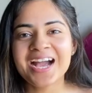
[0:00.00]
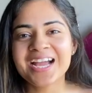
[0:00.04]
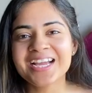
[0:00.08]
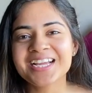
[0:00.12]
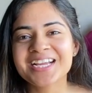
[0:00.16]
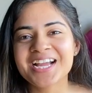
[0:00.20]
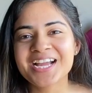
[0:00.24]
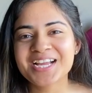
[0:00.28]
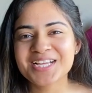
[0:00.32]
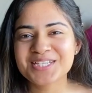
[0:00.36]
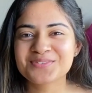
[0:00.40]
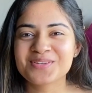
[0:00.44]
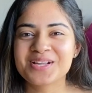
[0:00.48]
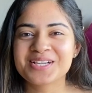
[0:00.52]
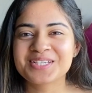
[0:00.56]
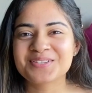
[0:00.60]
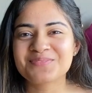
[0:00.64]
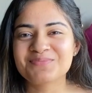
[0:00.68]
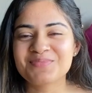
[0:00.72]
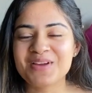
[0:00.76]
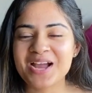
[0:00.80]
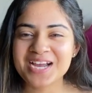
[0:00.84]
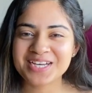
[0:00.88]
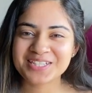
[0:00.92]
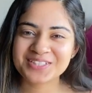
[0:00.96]
Hi guys, welcome
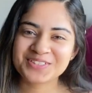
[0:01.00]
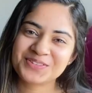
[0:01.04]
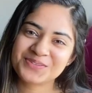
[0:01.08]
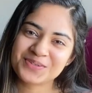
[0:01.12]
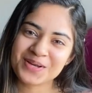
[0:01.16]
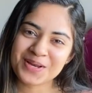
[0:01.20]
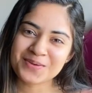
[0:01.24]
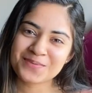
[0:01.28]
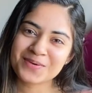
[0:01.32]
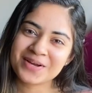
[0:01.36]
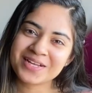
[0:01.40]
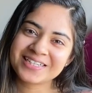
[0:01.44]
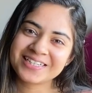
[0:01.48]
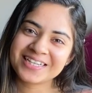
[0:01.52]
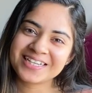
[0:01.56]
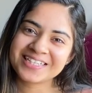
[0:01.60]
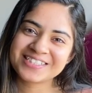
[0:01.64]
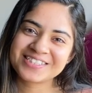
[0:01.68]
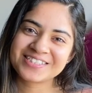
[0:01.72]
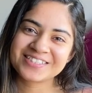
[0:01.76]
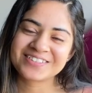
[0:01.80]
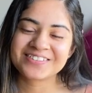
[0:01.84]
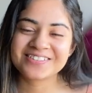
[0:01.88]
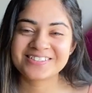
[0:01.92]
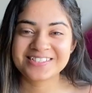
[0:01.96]
back to 21 Days
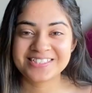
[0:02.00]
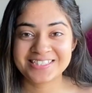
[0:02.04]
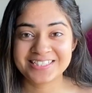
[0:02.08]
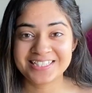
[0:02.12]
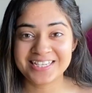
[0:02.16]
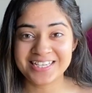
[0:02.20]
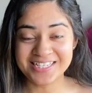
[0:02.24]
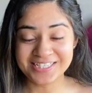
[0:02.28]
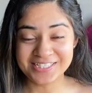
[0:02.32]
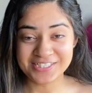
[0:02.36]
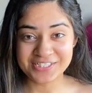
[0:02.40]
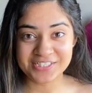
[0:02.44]
to Good Skin.